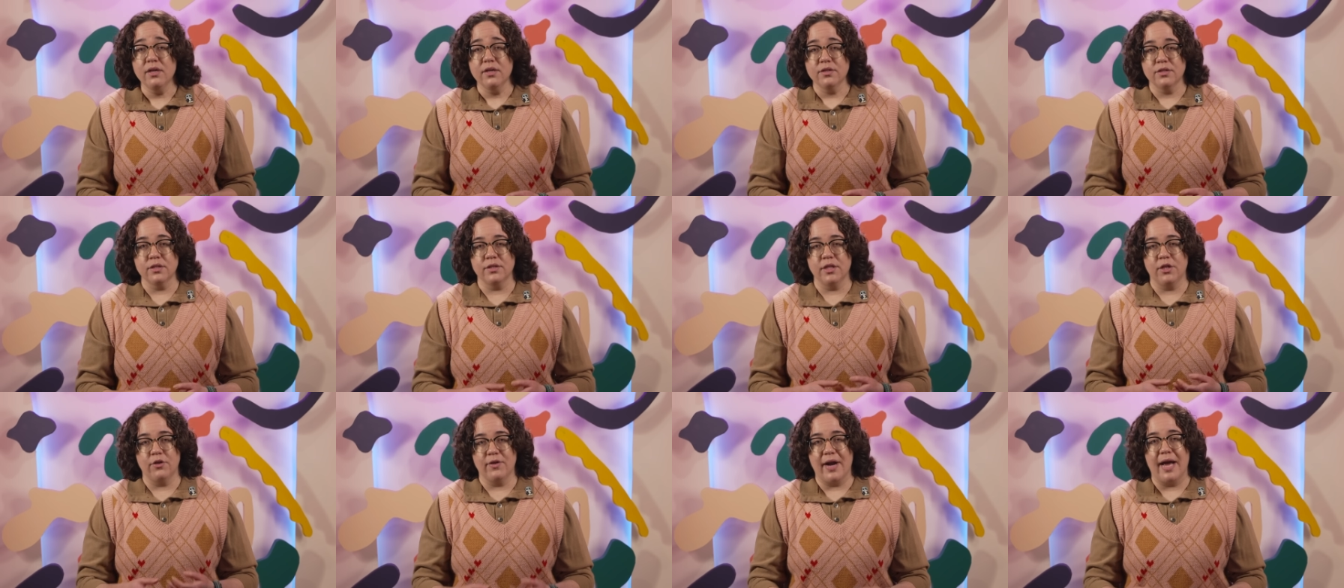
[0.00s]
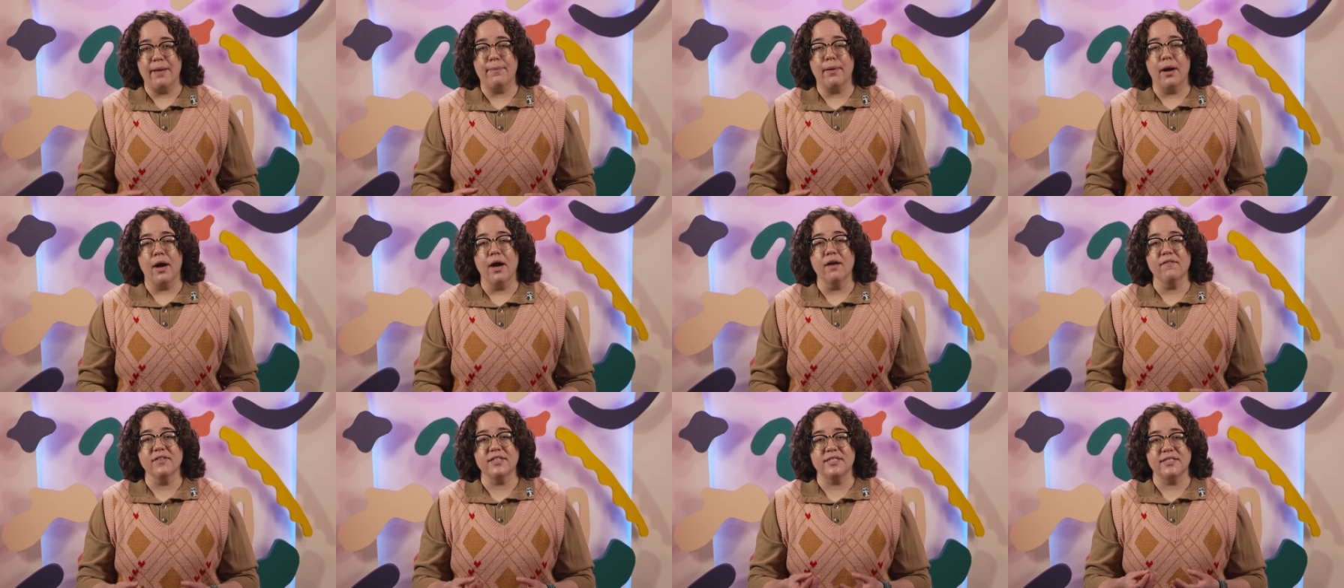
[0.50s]
So the crab
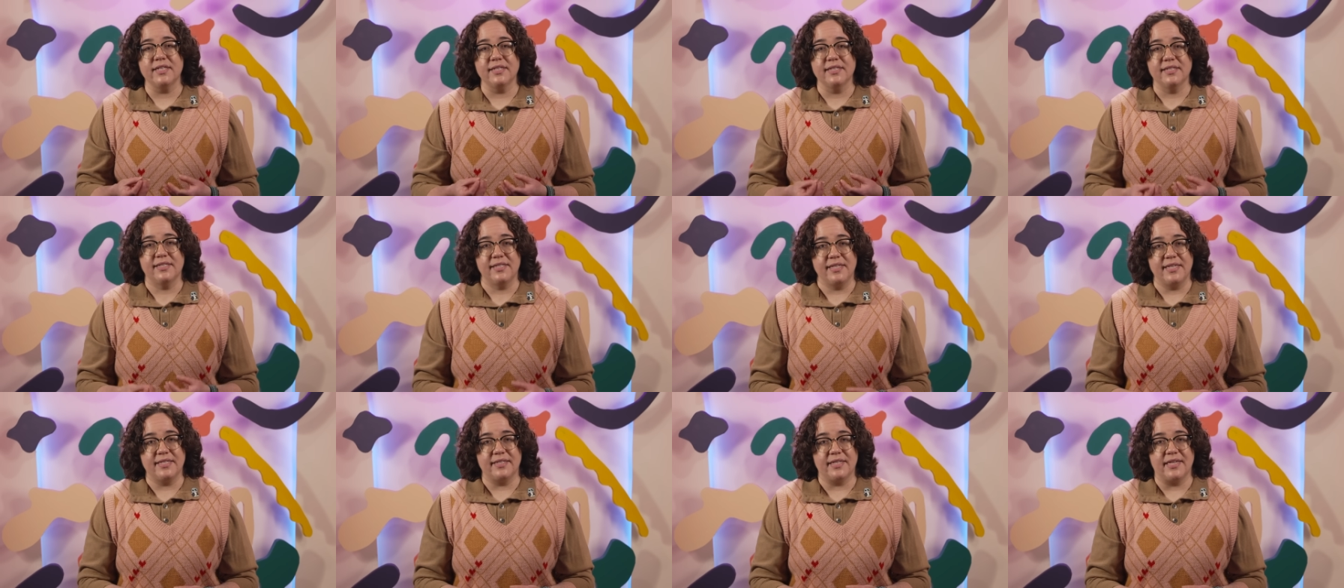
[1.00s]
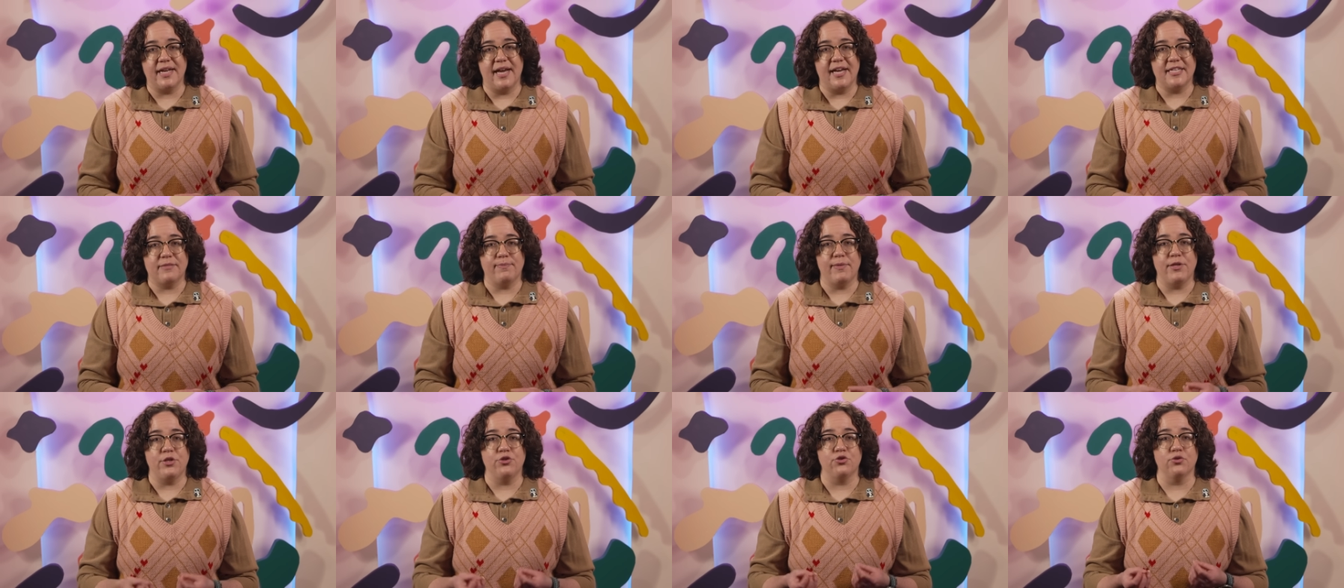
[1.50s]
harvesting season
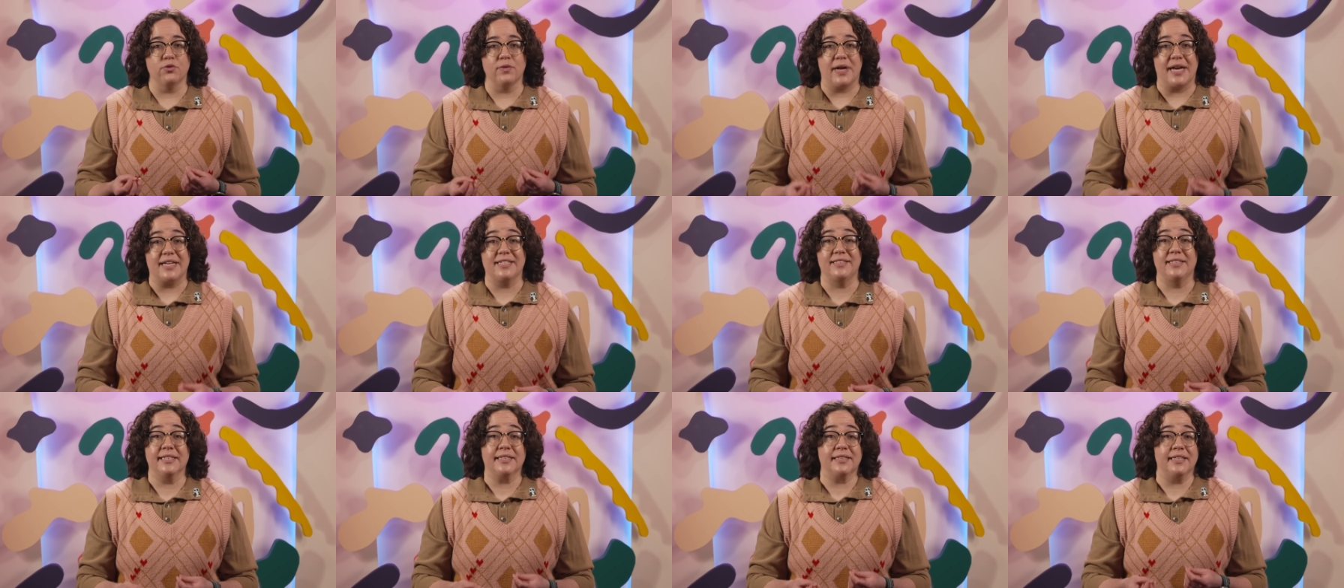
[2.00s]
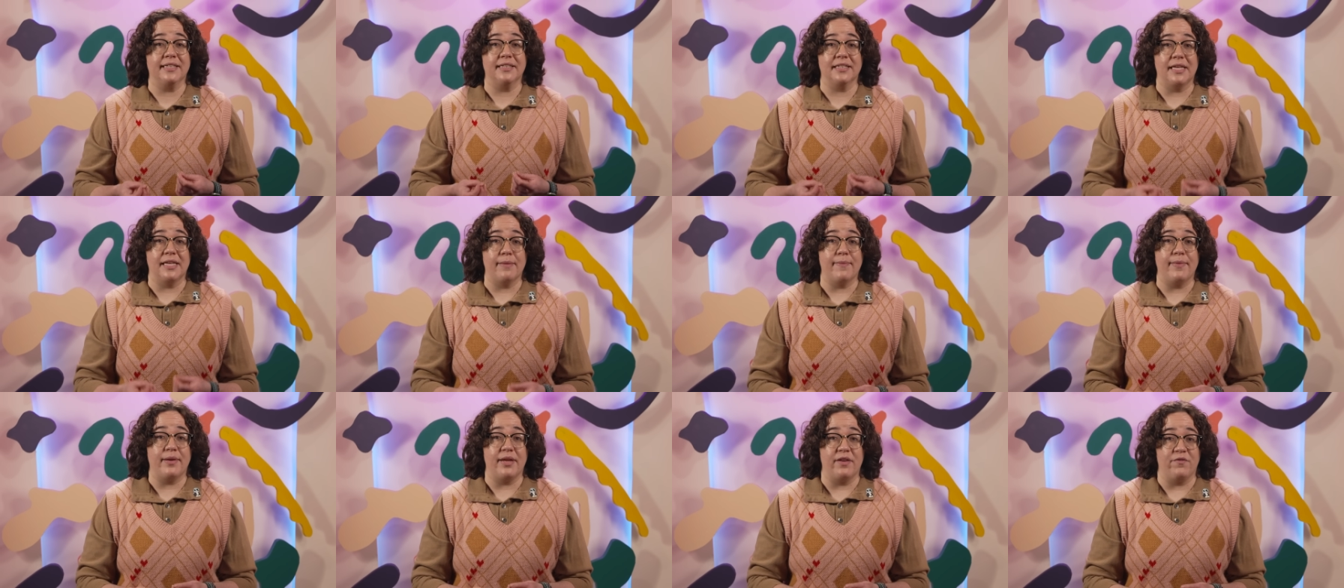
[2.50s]
has been drastically
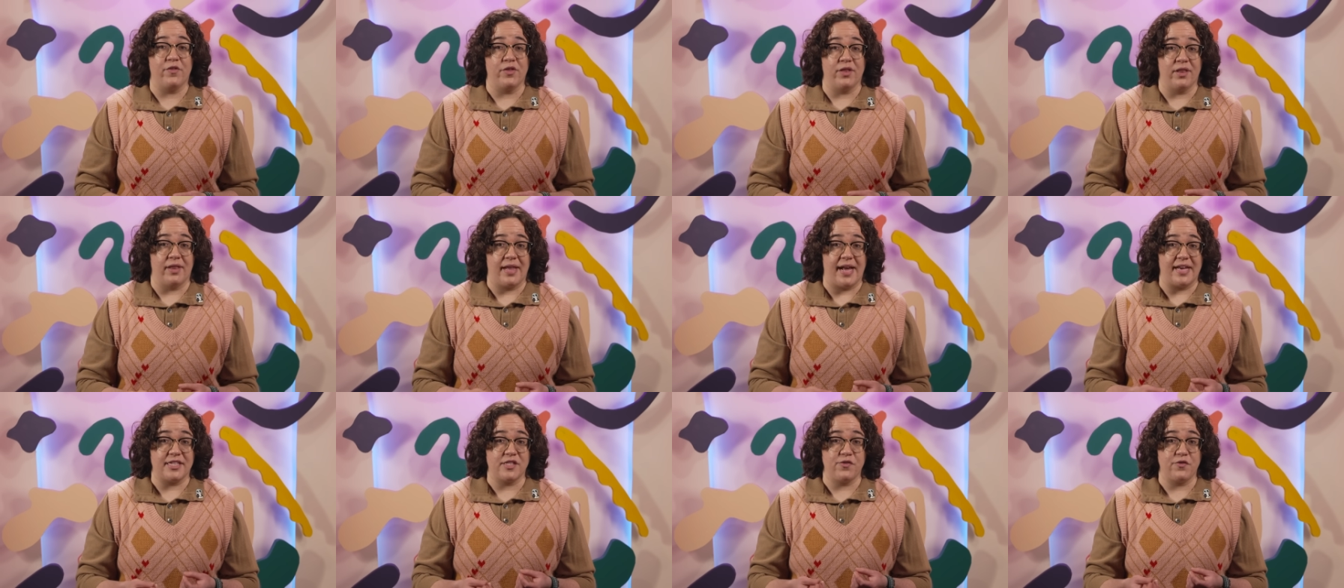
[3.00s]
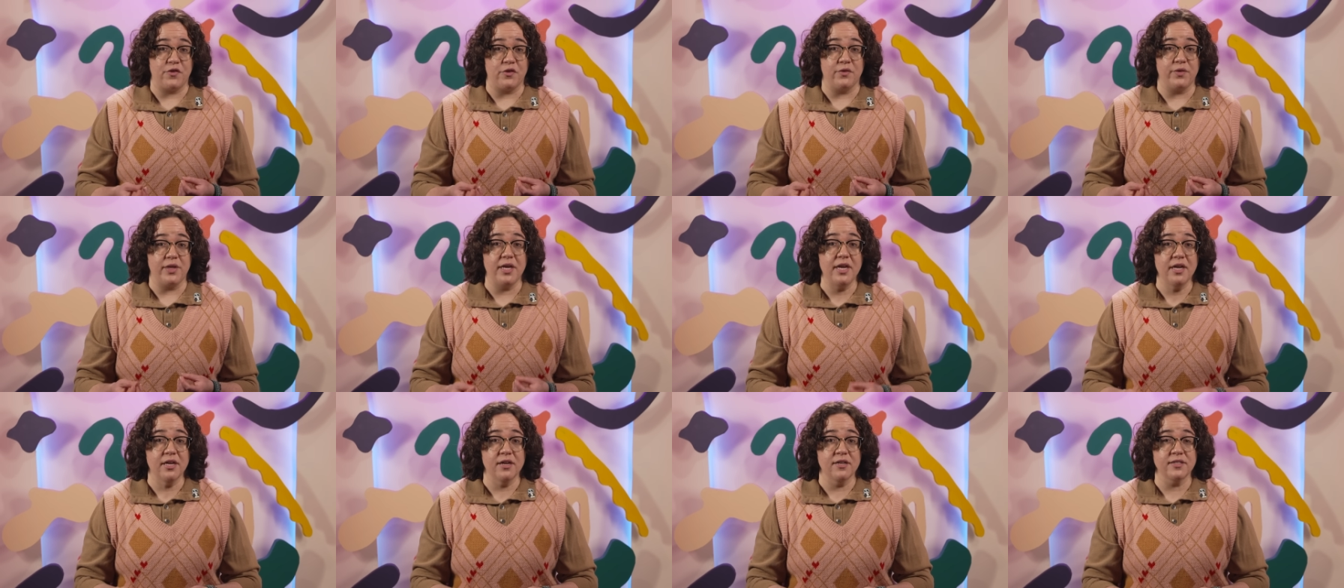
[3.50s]
limited for the last few
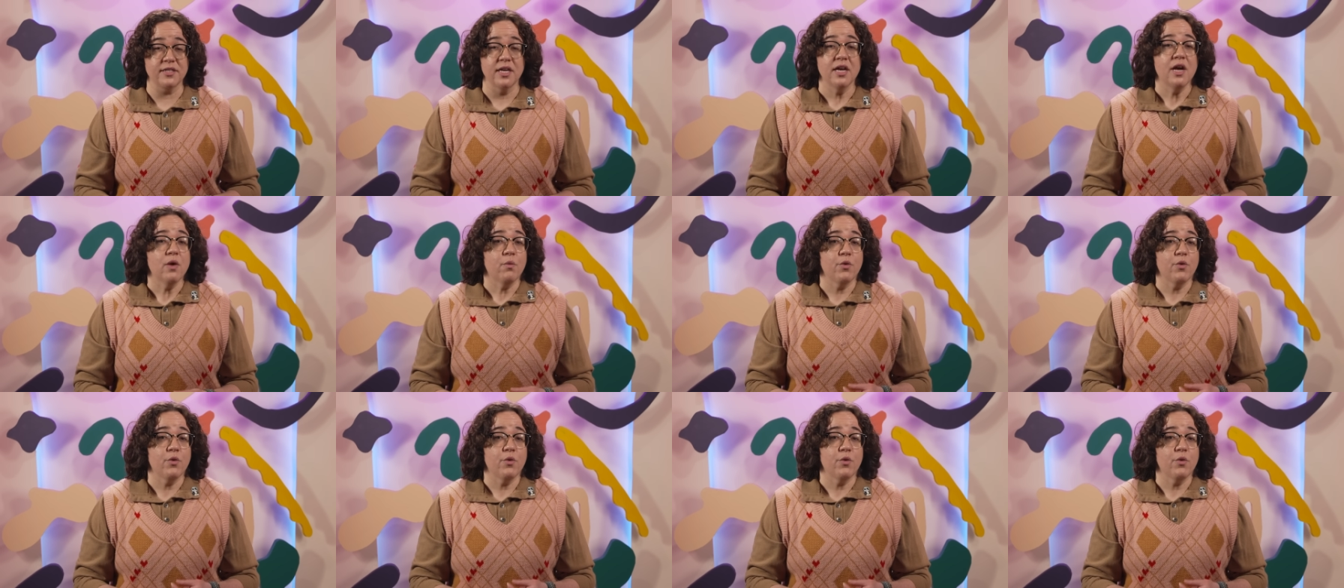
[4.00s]
years,